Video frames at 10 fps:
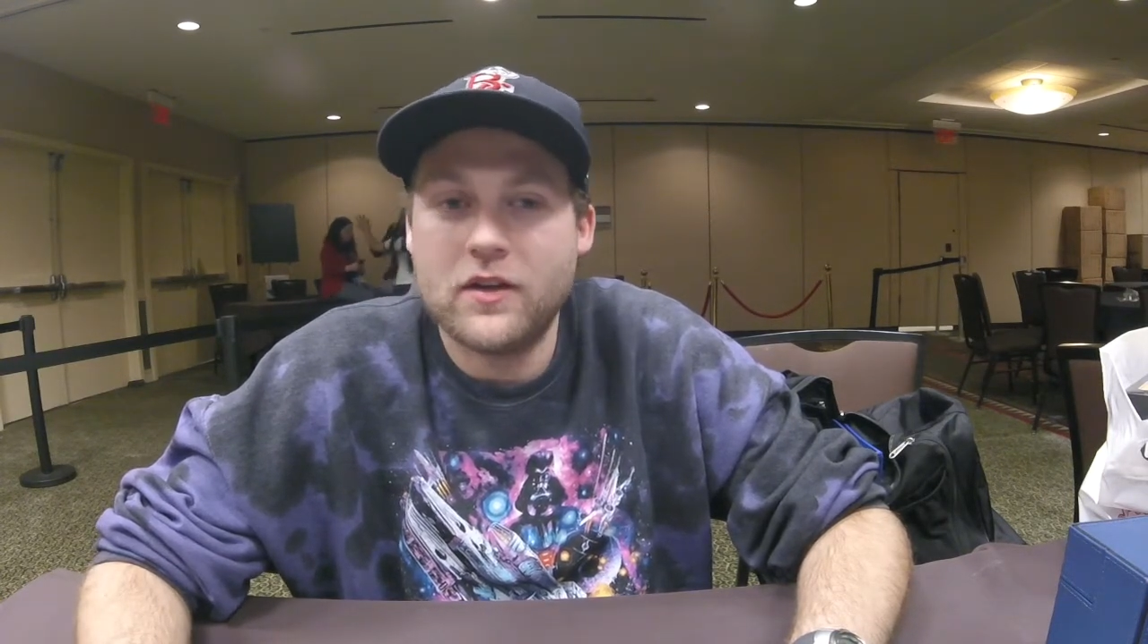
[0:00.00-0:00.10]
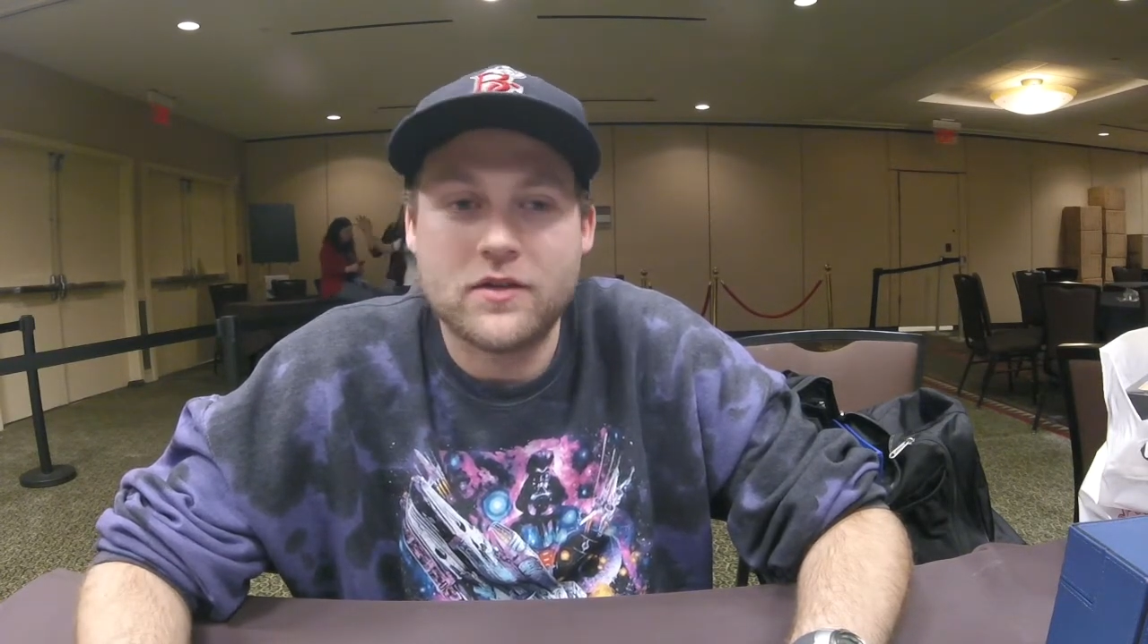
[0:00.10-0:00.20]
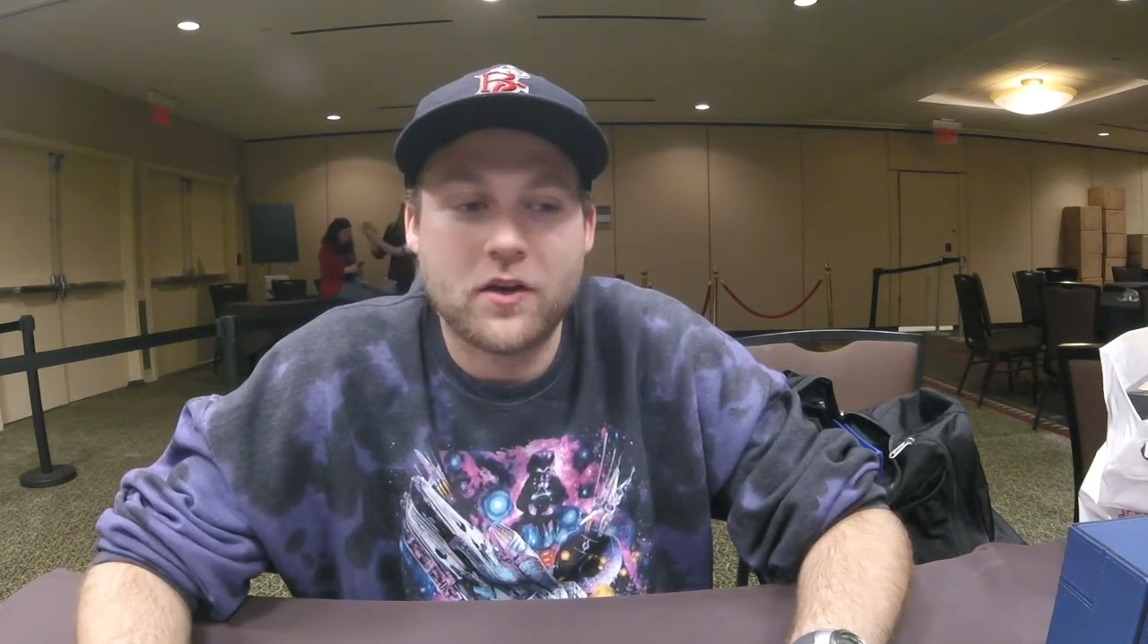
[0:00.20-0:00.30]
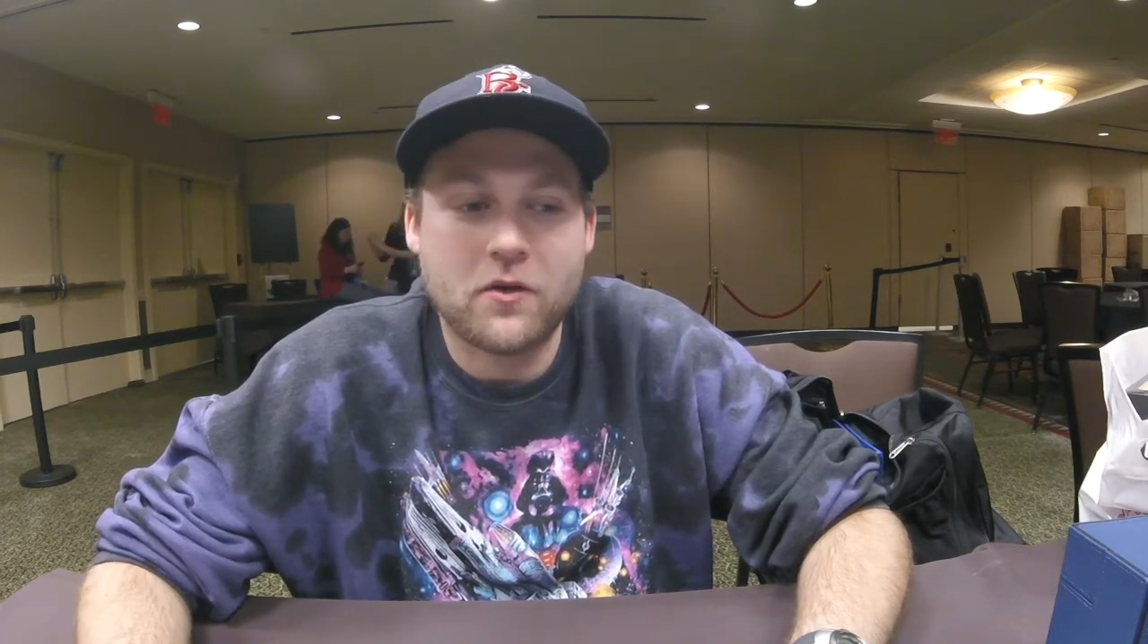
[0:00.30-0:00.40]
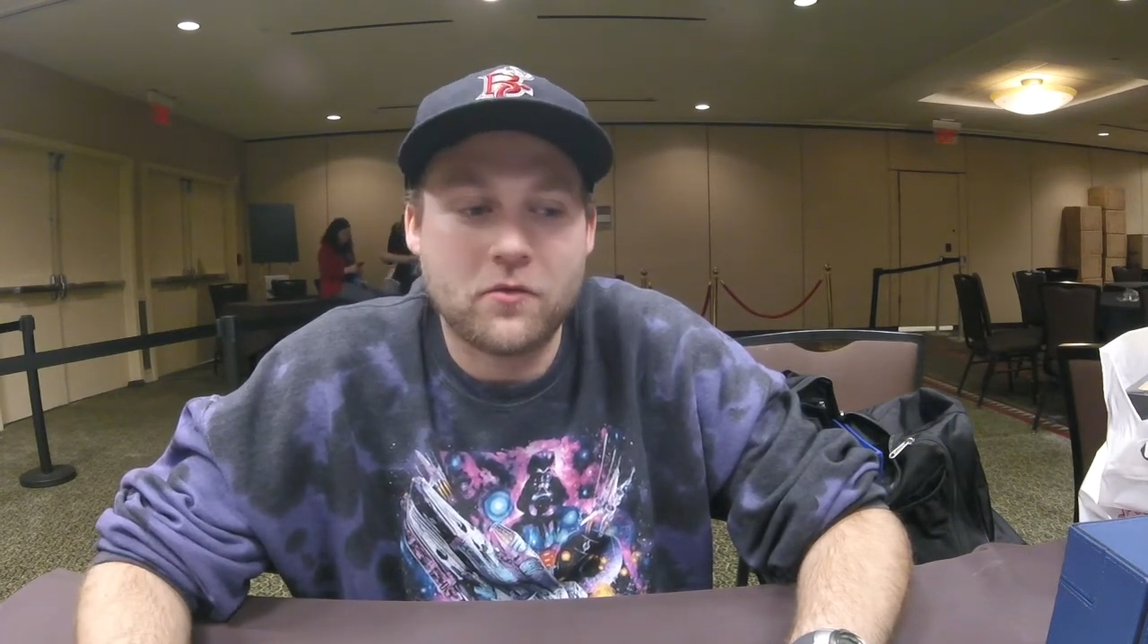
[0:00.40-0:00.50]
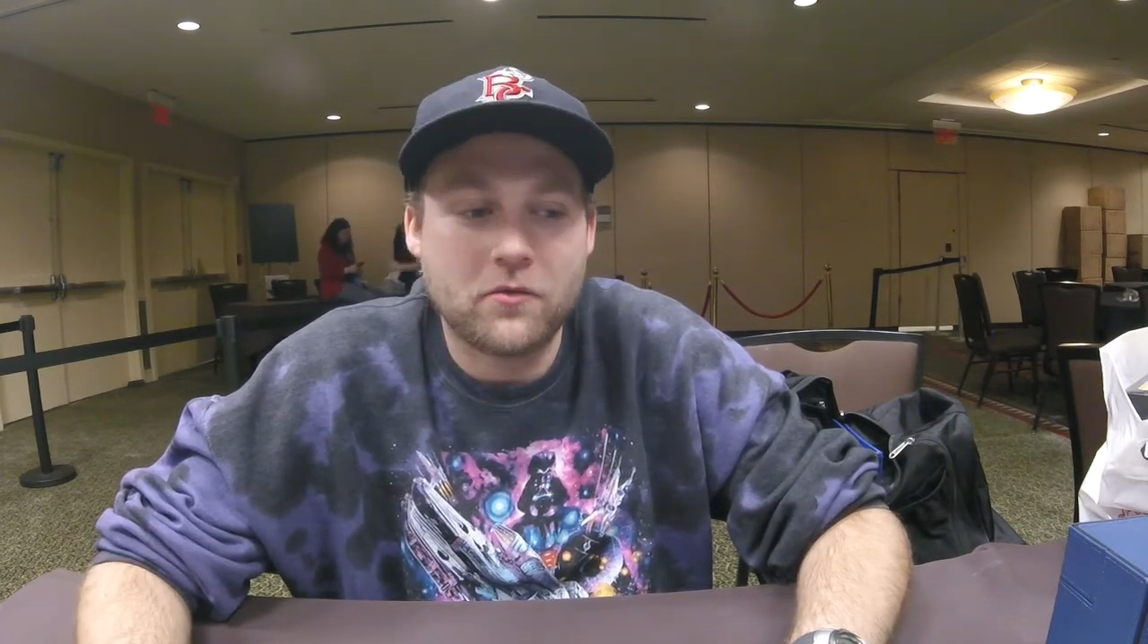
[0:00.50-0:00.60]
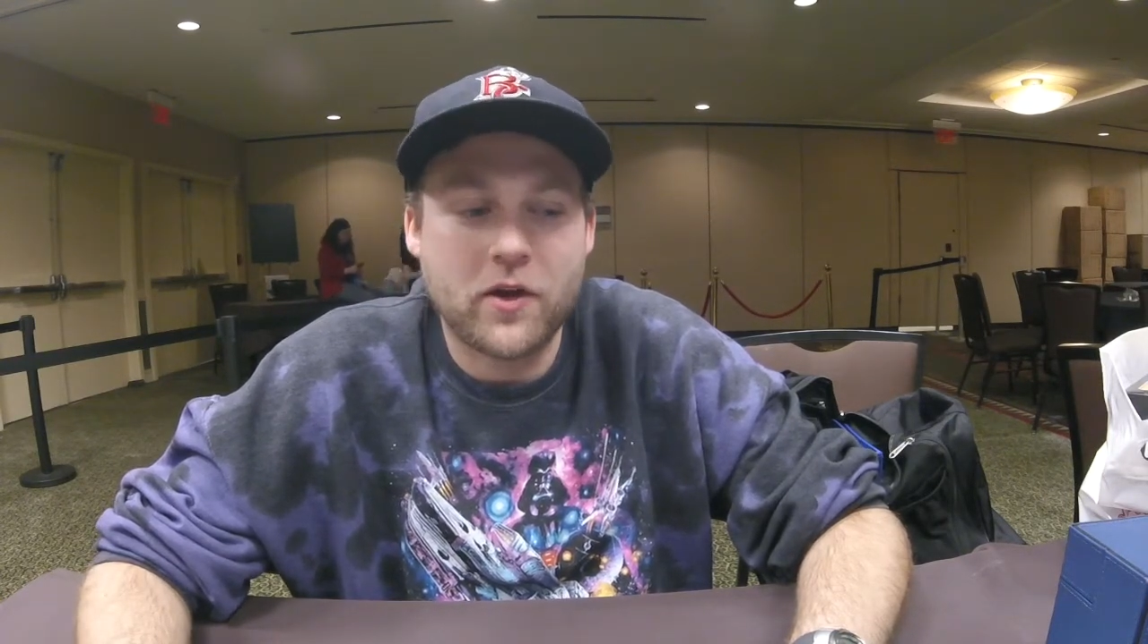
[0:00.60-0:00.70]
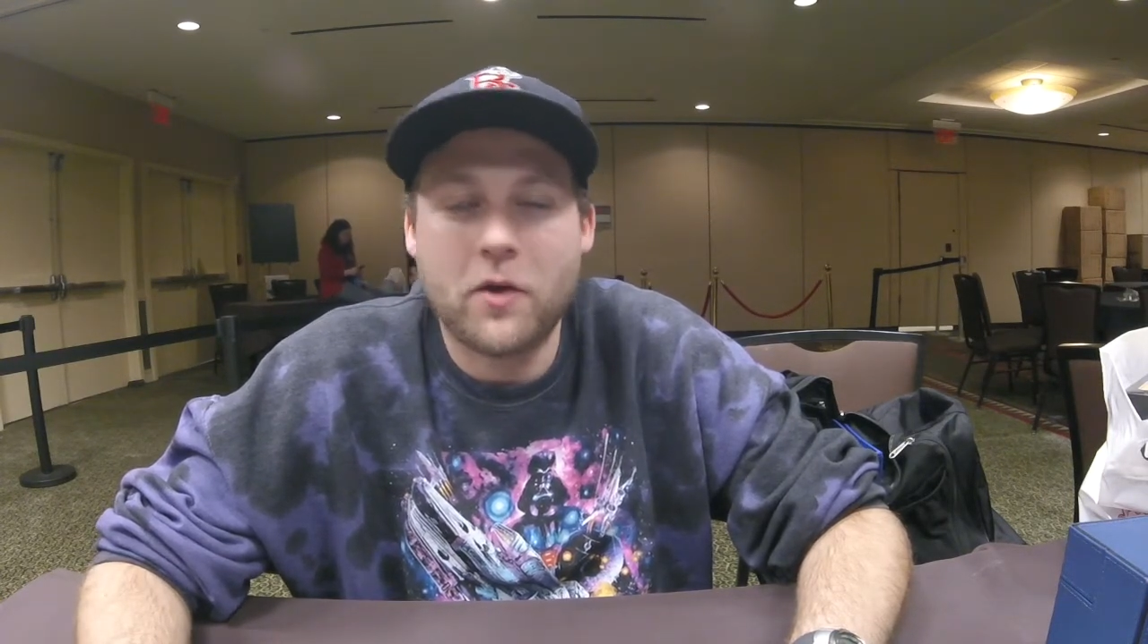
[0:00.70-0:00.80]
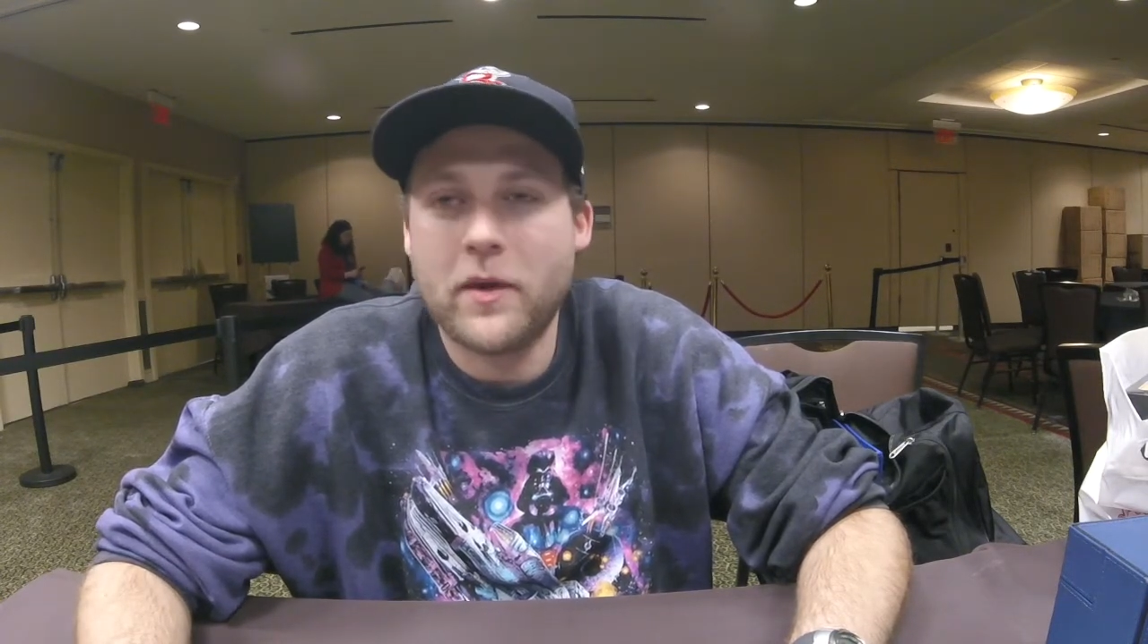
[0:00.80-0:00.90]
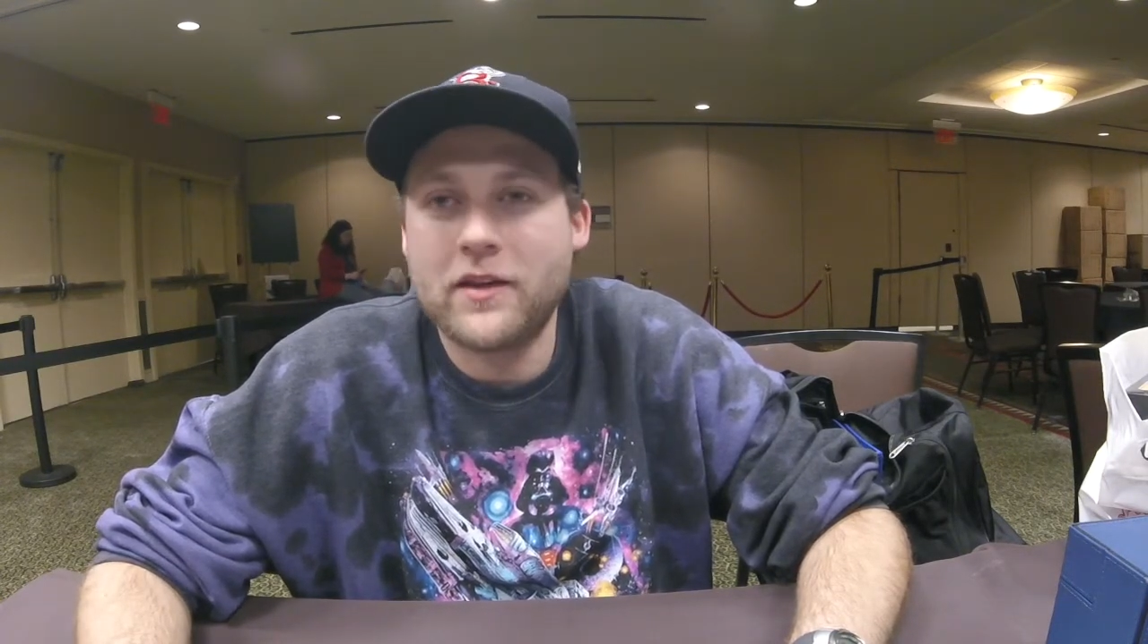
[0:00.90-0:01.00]
So
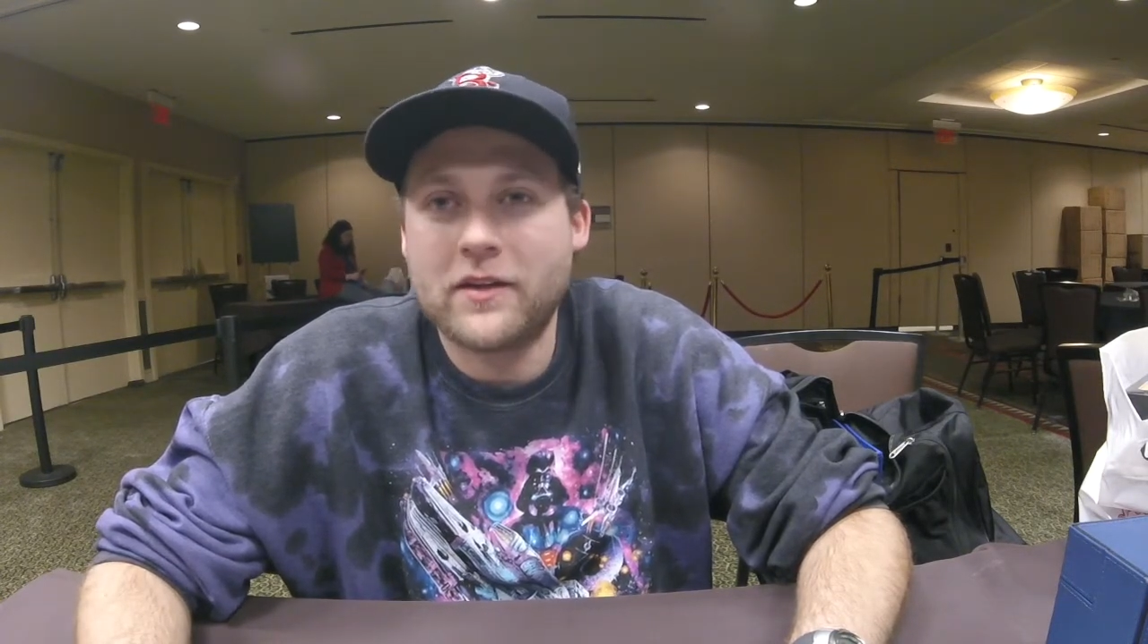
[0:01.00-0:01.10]
we all made the